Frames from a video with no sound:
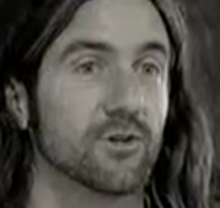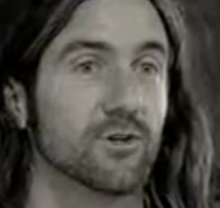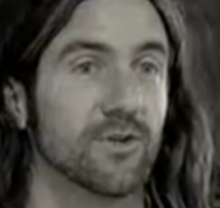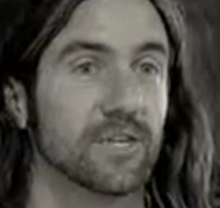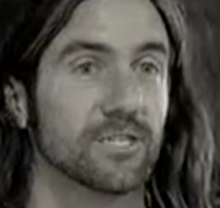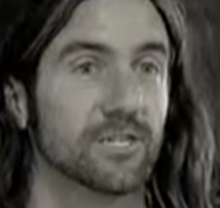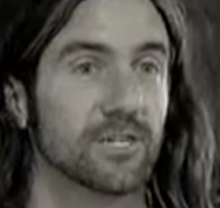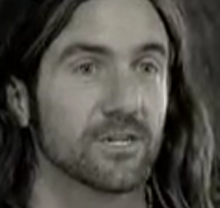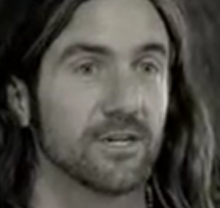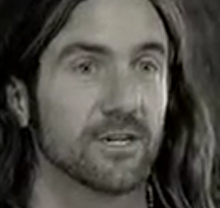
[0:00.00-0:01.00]
Zulu village
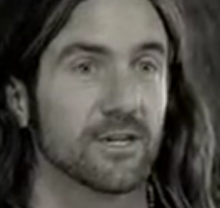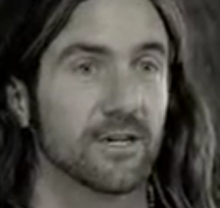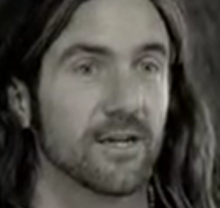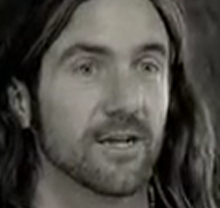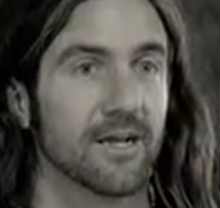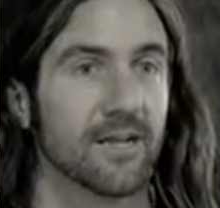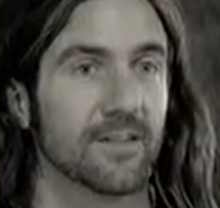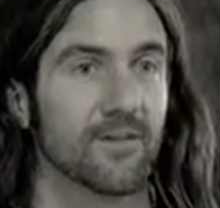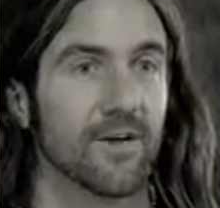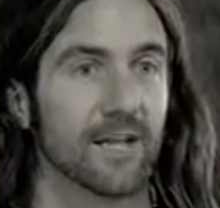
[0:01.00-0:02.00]

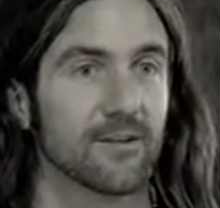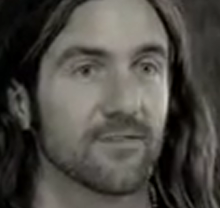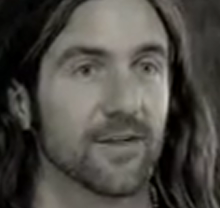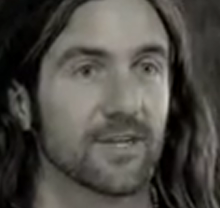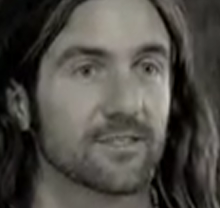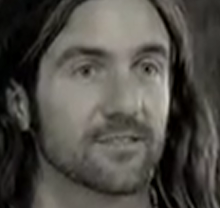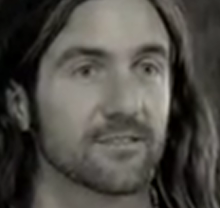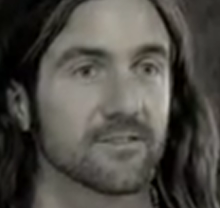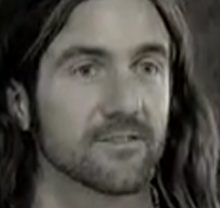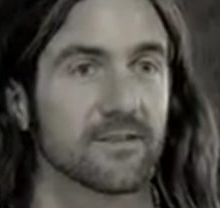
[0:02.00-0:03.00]
in the Valley of the Thousand
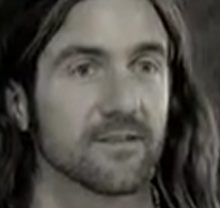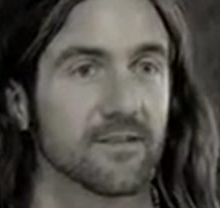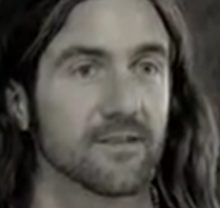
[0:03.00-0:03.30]
Hills. I'm